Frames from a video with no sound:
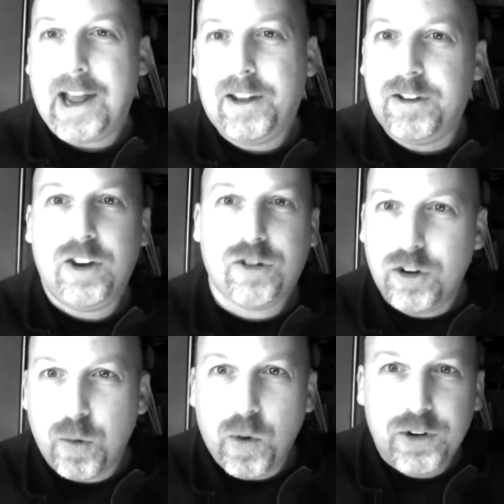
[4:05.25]

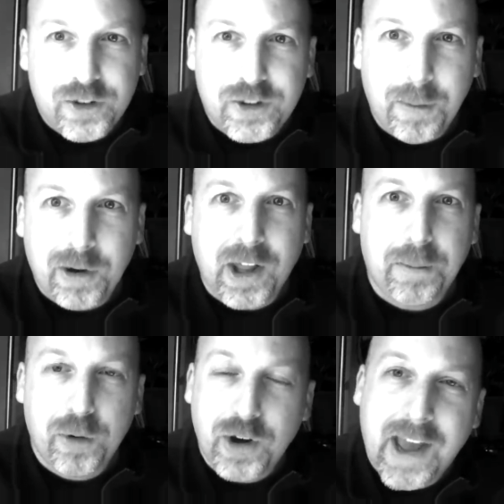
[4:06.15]
accusation towards someone
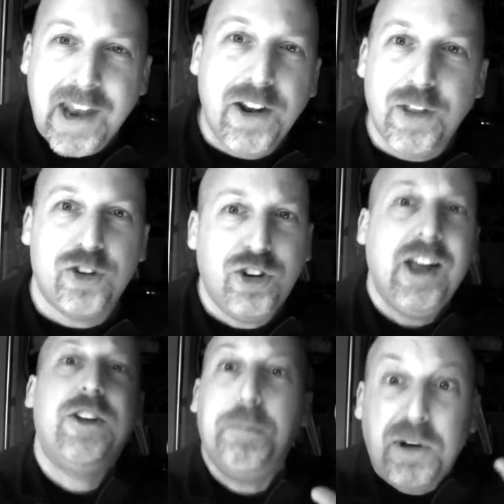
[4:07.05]
like Marie Henein, that she
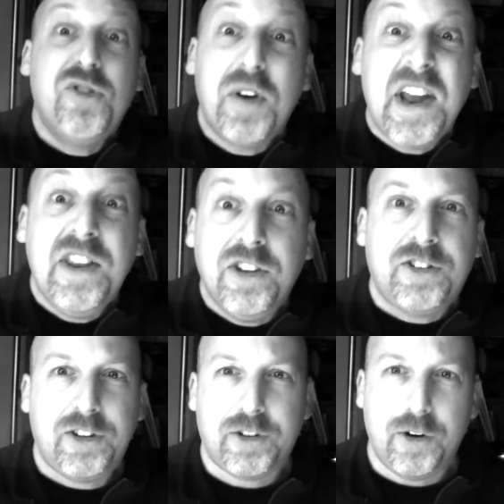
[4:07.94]
has betrayed the
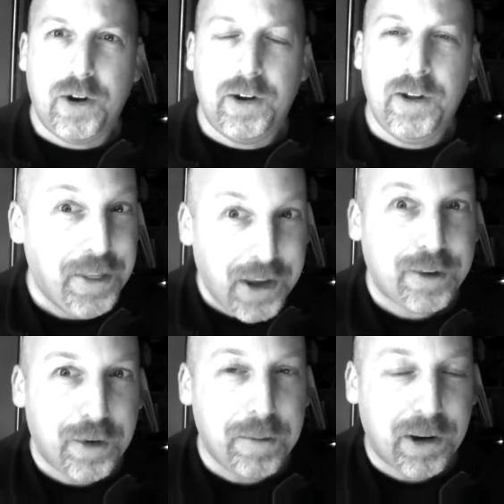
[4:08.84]
sisterhood.
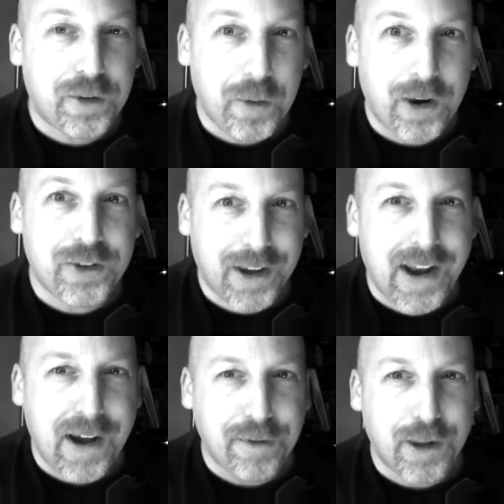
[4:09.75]
Thanks very much for watching,
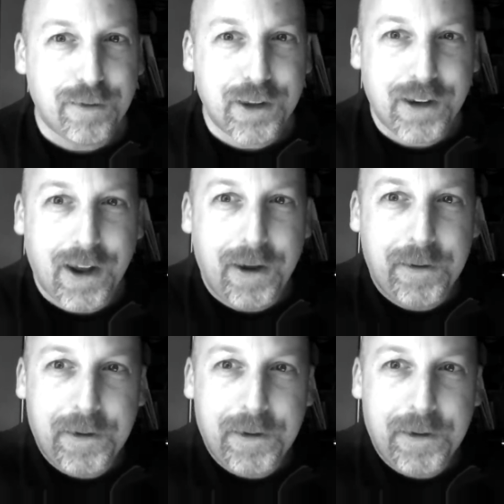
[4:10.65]
and have a lovely day.